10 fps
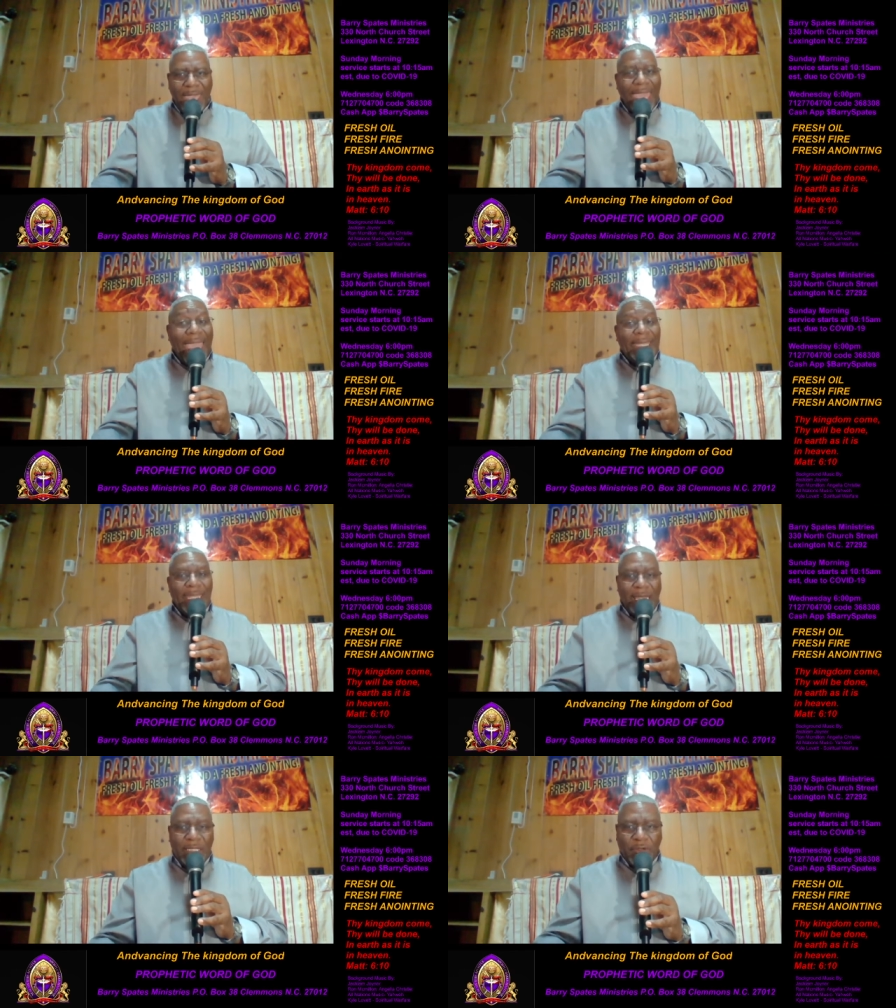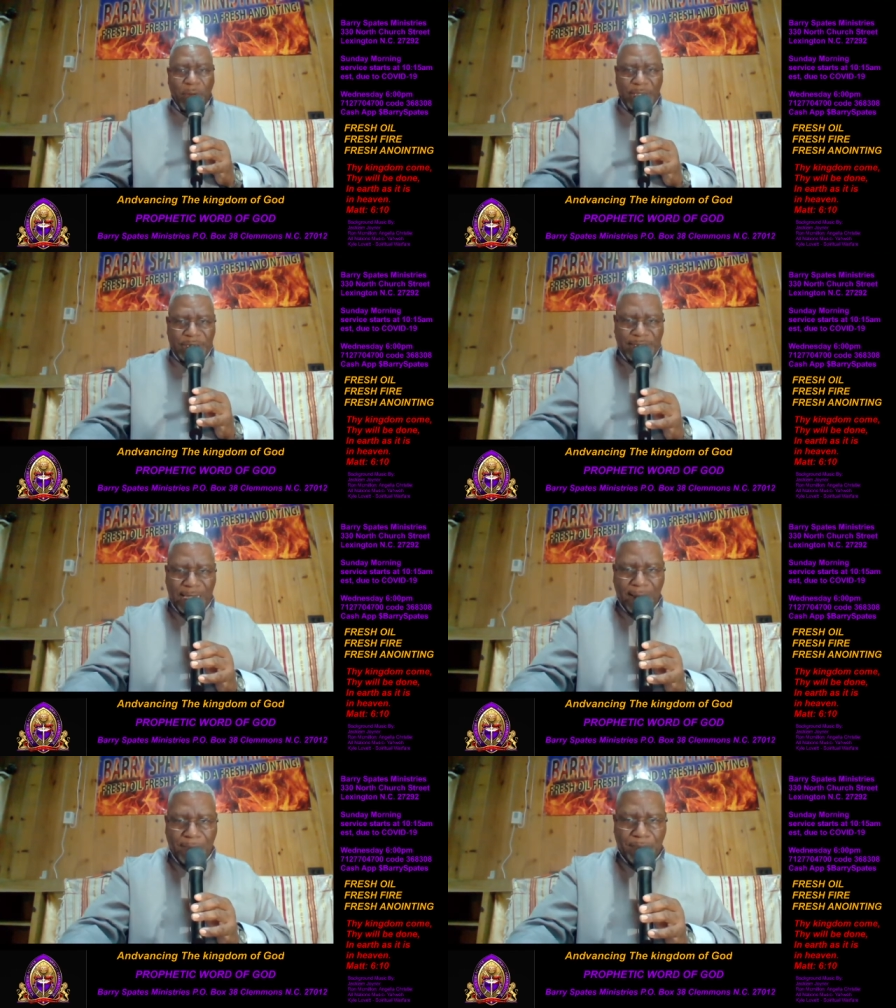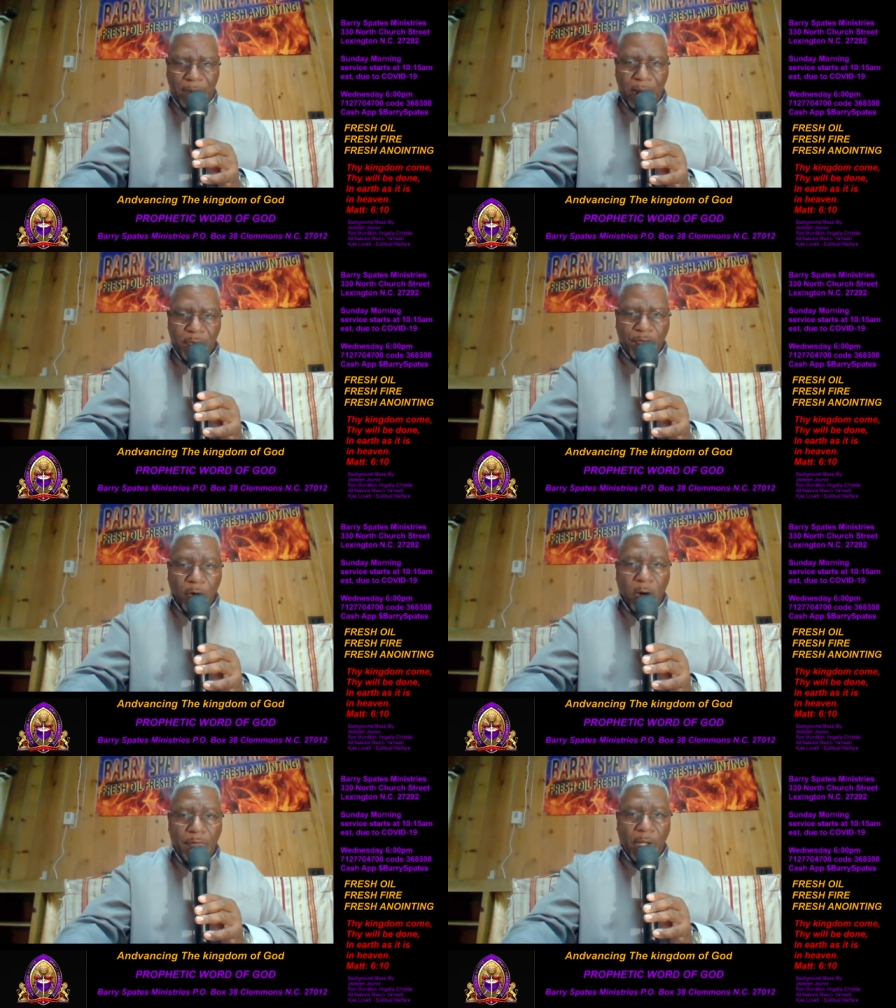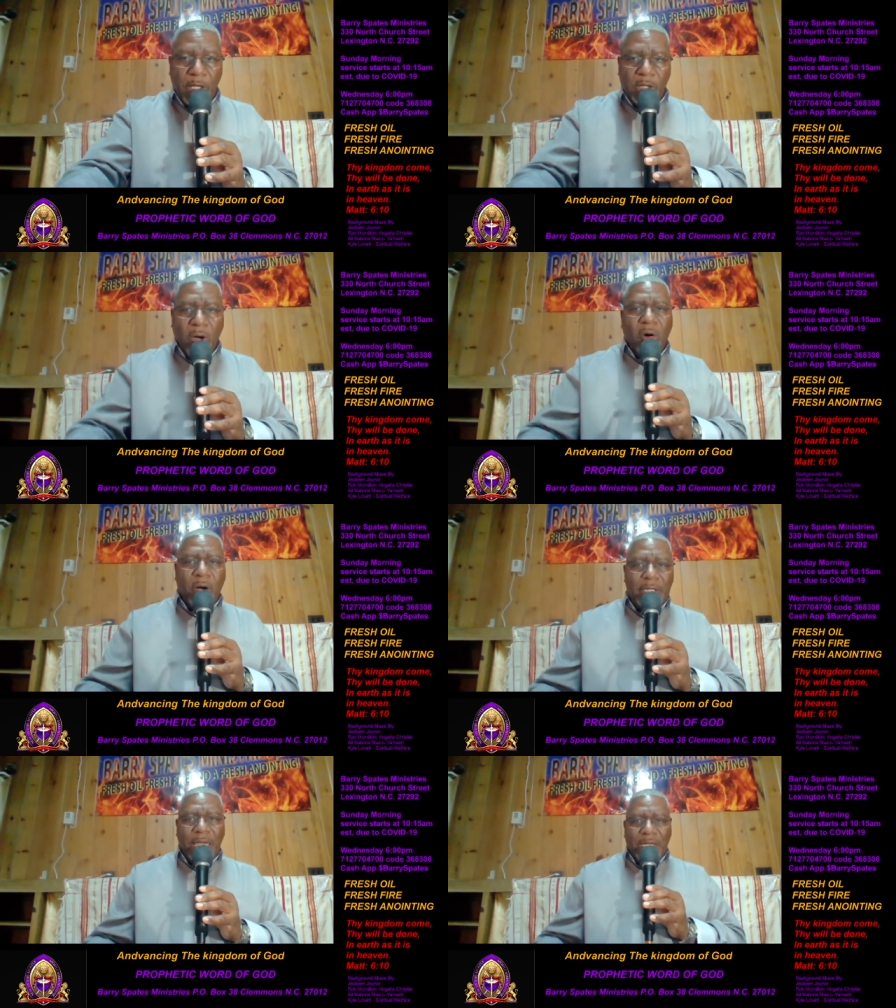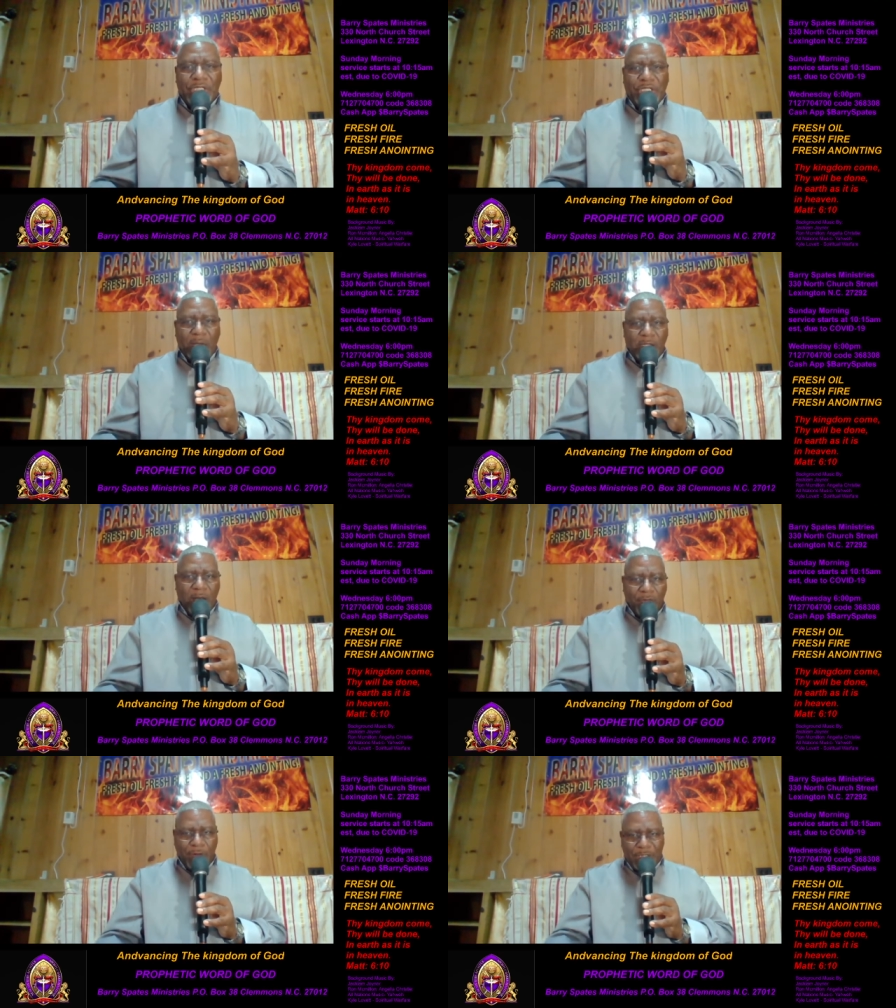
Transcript: and increased him. For the Lord shall comfort